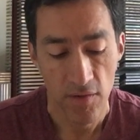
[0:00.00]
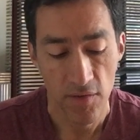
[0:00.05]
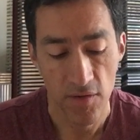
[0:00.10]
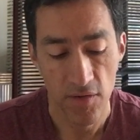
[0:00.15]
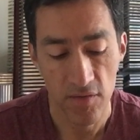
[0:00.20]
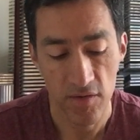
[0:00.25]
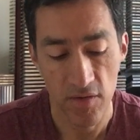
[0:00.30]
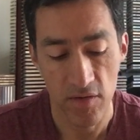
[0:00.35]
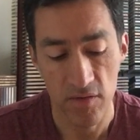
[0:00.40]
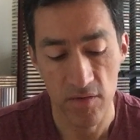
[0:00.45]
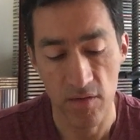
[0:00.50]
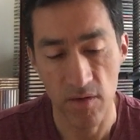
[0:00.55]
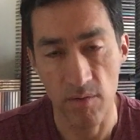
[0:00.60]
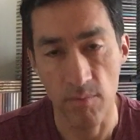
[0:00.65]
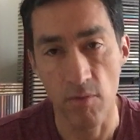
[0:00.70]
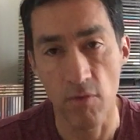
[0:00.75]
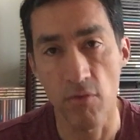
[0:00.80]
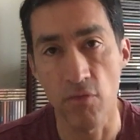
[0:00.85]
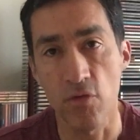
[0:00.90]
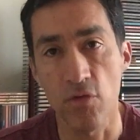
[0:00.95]
This is,
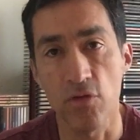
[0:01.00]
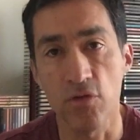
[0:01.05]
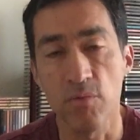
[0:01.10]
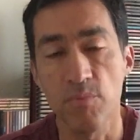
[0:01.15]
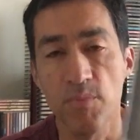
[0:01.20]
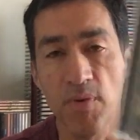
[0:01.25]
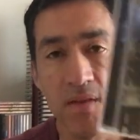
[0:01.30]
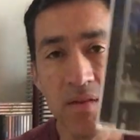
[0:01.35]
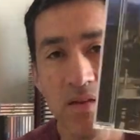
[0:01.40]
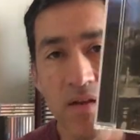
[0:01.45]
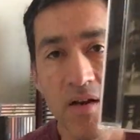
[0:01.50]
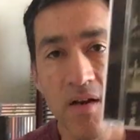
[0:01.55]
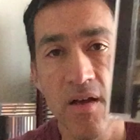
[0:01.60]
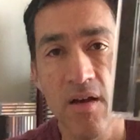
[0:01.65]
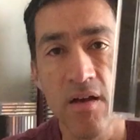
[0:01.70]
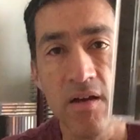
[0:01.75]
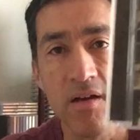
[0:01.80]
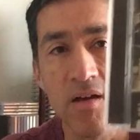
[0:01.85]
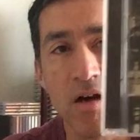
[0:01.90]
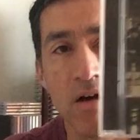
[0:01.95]
of course,
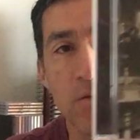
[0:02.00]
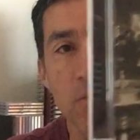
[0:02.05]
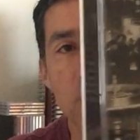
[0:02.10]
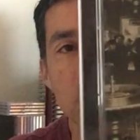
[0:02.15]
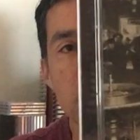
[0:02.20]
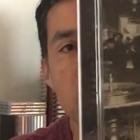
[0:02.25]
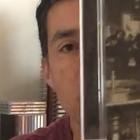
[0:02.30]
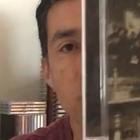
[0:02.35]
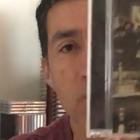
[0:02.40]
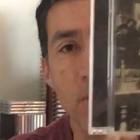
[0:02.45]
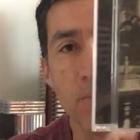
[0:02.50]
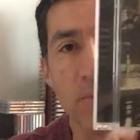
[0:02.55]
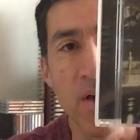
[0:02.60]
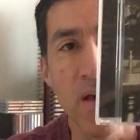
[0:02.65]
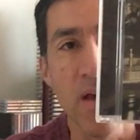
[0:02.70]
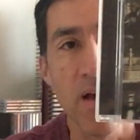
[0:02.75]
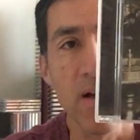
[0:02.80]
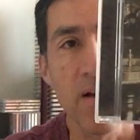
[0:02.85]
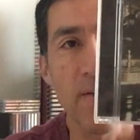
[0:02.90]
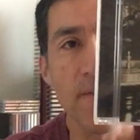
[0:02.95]
Pantera and Cowboys from
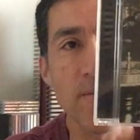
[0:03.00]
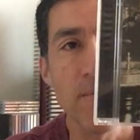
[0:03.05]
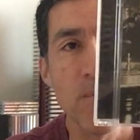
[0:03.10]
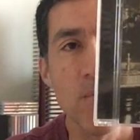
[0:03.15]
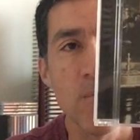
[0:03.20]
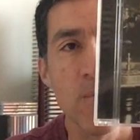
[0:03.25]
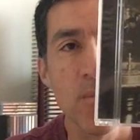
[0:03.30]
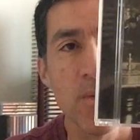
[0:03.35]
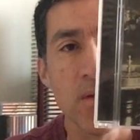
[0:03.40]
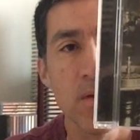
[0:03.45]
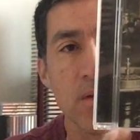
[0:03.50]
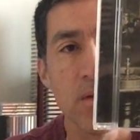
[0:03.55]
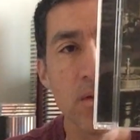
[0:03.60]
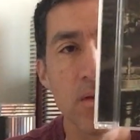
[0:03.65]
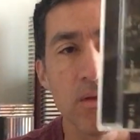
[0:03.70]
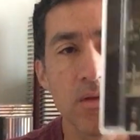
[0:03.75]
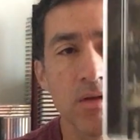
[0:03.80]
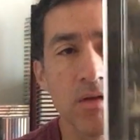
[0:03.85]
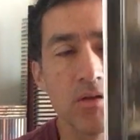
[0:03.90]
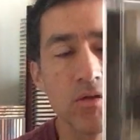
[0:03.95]
Hell.
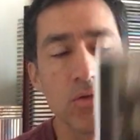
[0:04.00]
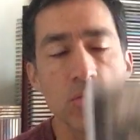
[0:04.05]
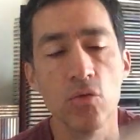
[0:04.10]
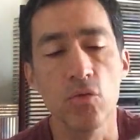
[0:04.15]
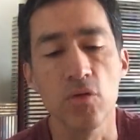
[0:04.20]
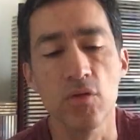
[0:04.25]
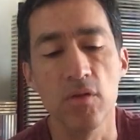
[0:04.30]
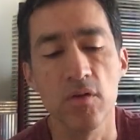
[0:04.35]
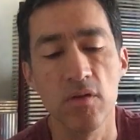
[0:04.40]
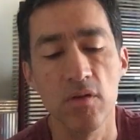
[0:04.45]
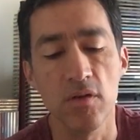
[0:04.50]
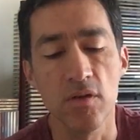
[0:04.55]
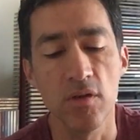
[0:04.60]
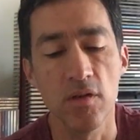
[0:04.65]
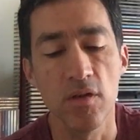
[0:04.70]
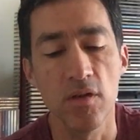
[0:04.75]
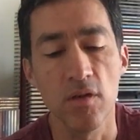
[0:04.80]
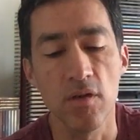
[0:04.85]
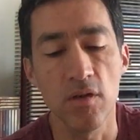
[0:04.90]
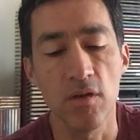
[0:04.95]
The two
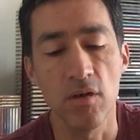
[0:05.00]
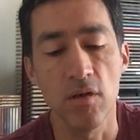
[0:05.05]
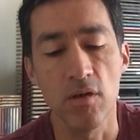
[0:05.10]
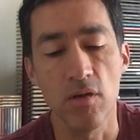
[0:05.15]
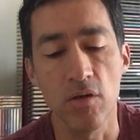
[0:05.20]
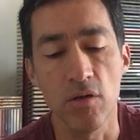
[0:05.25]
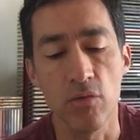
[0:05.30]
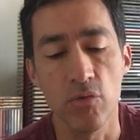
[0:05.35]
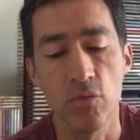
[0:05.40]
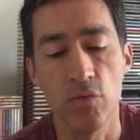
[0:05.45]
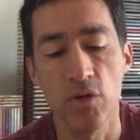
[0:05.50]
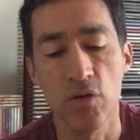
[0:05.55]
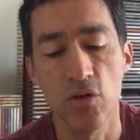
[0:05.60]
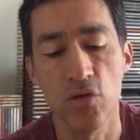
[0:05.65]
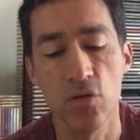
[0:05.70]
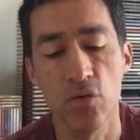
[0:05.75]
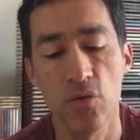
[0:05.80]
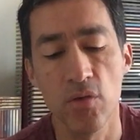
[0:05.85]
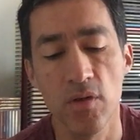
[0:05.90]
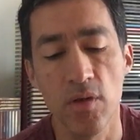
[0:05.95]
CD
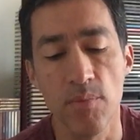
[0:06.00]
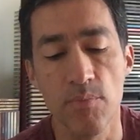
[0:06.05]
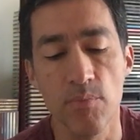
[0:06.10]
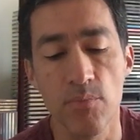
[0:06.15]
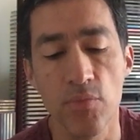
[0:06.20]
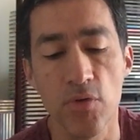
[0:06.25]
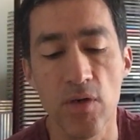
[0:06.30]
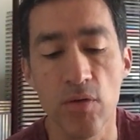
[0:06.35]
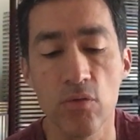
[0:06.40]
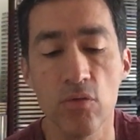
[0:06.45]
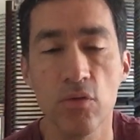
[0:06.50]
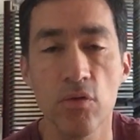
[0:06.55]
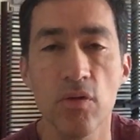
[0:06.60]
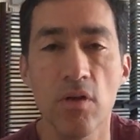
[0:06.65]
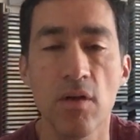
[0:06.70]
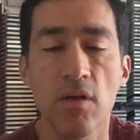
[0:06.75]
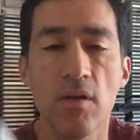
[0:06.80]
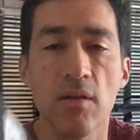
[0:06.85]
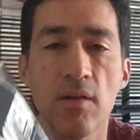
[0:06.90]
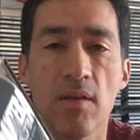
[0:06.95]
reissue they put out a
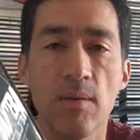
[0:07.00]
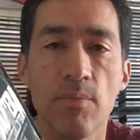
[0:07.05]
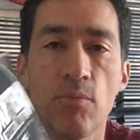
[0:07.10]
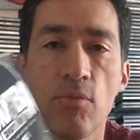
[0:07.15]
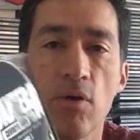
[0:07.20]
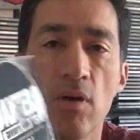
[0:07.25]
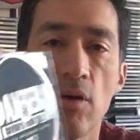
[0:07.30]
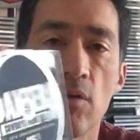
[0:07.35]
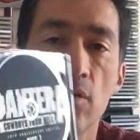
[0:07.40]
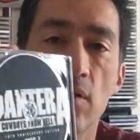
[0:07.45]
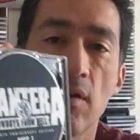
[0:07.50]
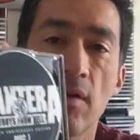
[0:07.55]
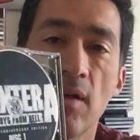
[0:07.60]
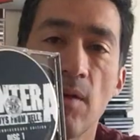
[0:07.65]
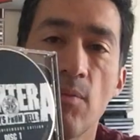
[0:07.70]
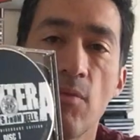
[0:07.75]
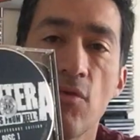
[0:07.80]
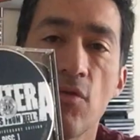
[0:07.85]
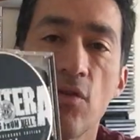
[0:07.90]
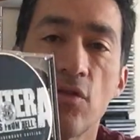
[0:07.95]
couple
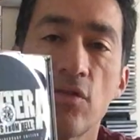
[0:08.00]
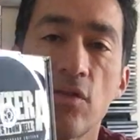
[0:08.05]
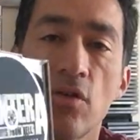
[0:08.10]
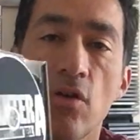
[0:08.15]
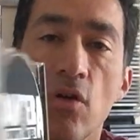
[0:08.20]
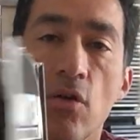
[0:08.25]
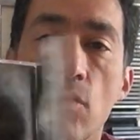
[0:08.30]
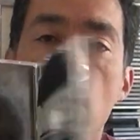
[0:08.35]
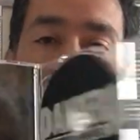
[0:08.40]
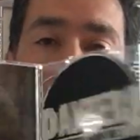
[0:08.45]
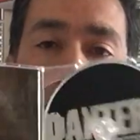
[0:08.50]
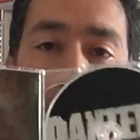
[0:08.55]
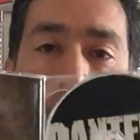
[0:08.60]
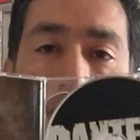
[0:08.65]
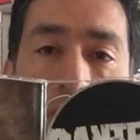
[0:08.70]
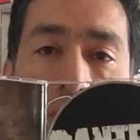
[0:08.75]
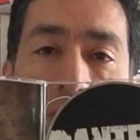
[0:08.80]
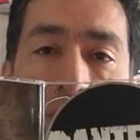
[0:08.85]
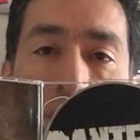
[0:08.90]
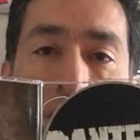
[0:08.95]
of years ago.
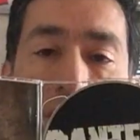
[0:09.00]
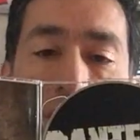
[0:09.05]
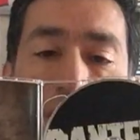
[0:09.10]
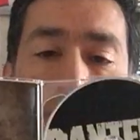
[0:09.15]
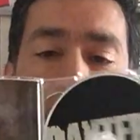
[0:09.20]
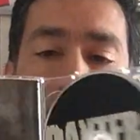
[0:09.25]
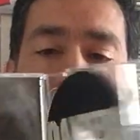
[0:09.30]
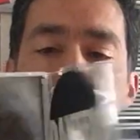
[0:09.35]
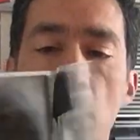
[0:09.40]
There it is.